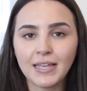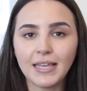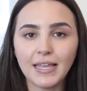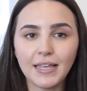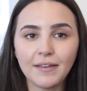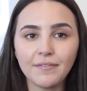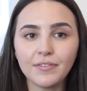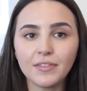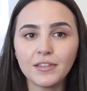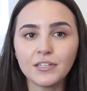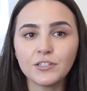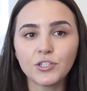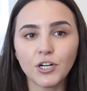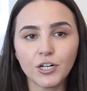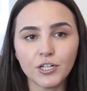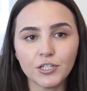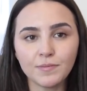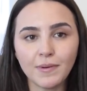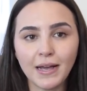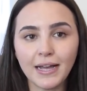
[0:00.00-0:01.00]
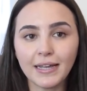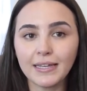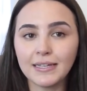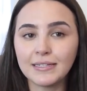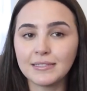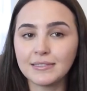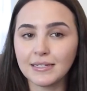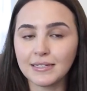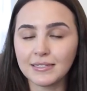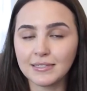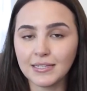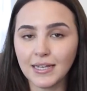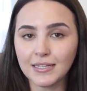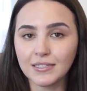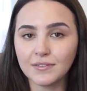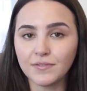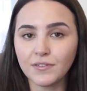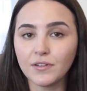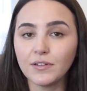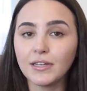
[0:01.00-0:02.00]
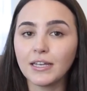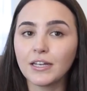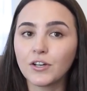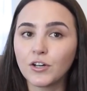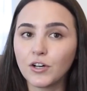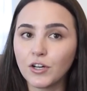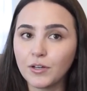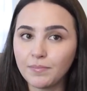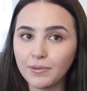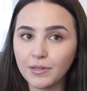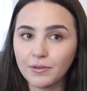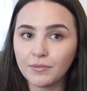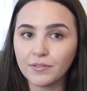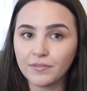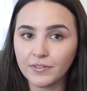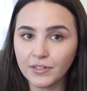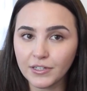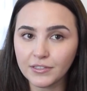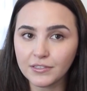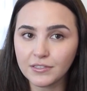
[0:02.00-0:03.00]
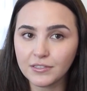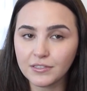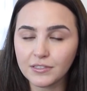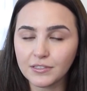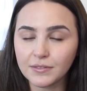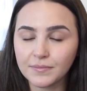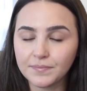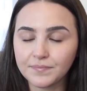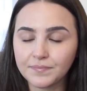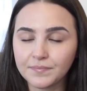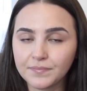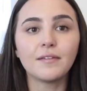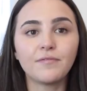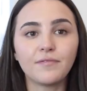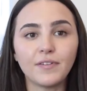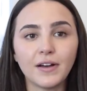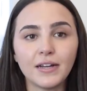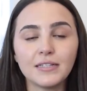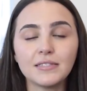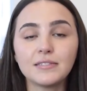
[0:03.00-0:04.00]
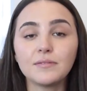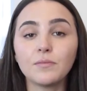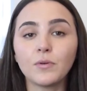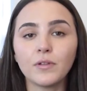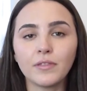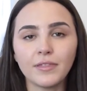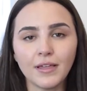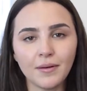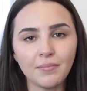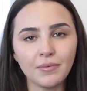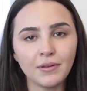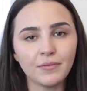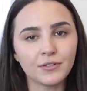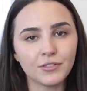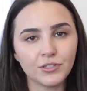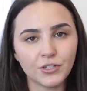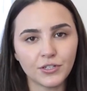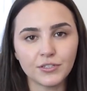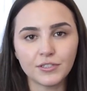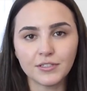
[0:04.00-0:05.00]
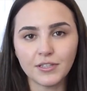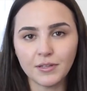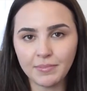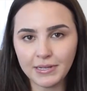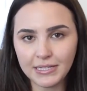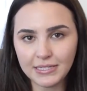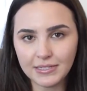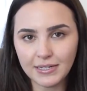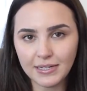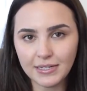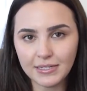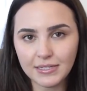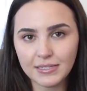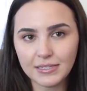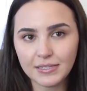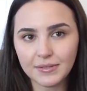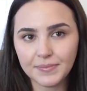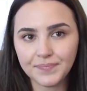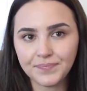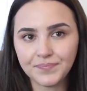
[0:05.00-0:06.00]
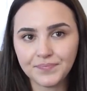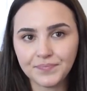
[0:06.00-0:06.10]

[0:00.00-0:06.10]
If the chargeback is successful, it could be reversed. The funds will then be returned to the business.